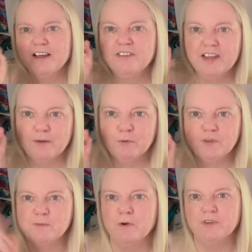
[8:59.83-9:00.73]
That was
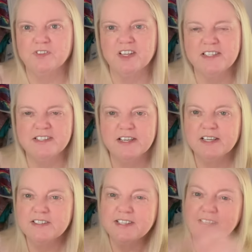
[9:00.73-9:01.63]
boxes.
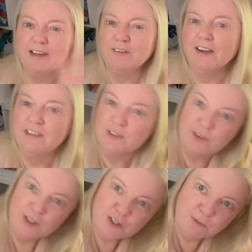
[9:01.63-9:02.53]
So you can know Gary's
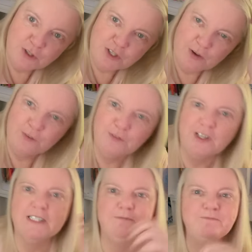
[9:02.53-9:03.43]
finished my
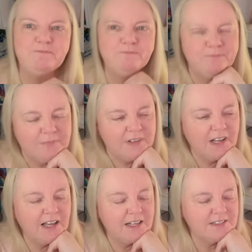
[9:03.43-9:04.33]
shelving
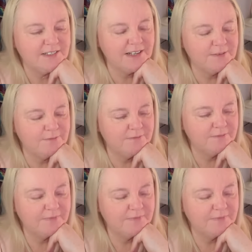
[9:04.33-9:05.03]
and um,